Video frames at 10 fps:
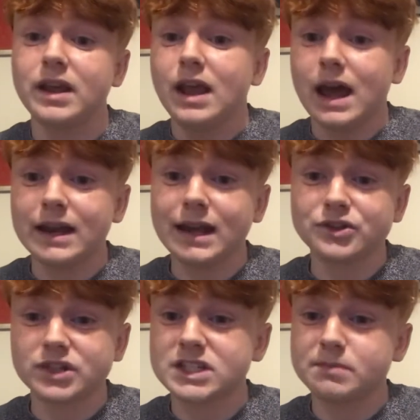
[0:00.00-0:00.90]
and that
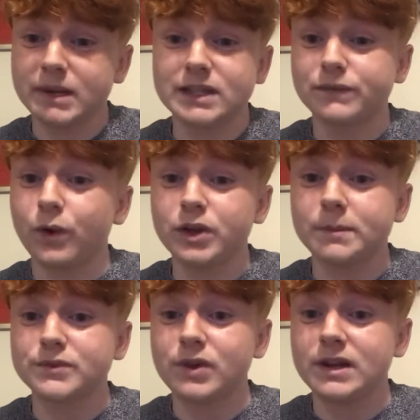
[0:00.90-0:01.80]
just speaks
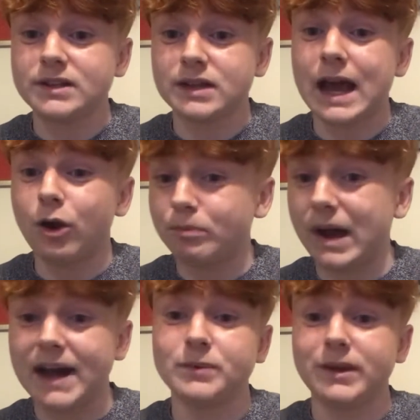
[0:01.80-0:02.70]
volumes, really, to how
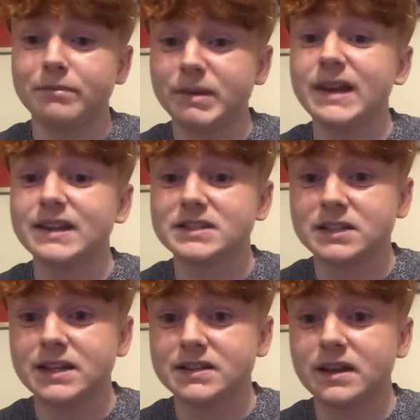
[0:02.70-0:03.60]
bad we have been this
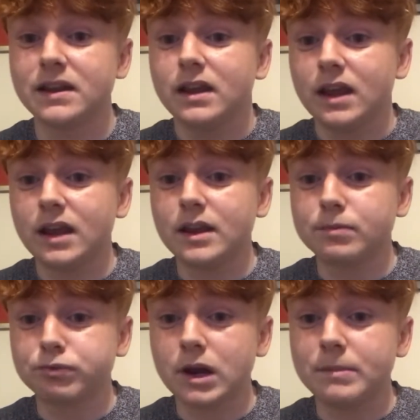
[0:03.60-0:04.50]
season in the
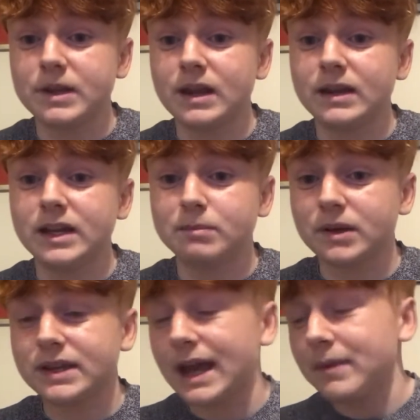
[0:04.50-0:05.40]
Premier League.
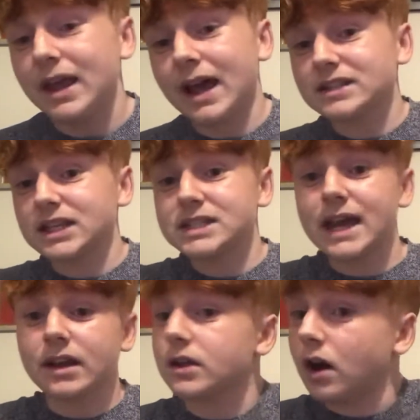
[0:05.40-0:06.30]
But yeah, as I
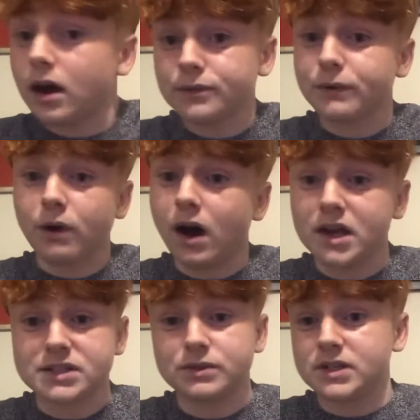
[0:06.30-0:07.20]
said, I can't fault
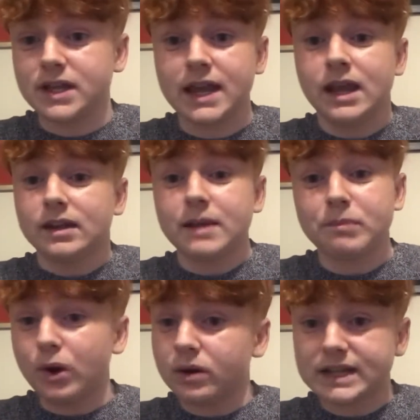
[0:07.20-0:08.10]
Arsenal today. They
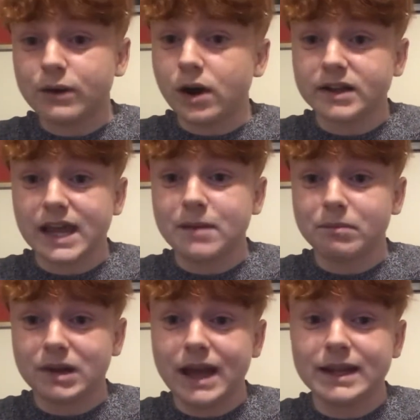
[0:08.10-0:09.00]
blocked out our game
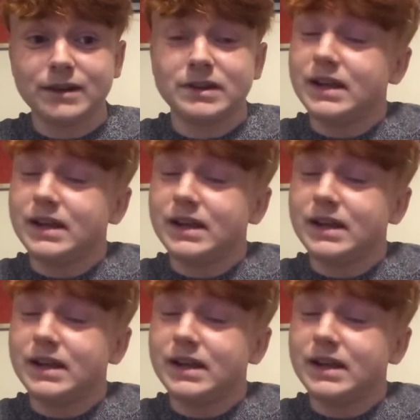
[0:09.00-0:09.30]
plan.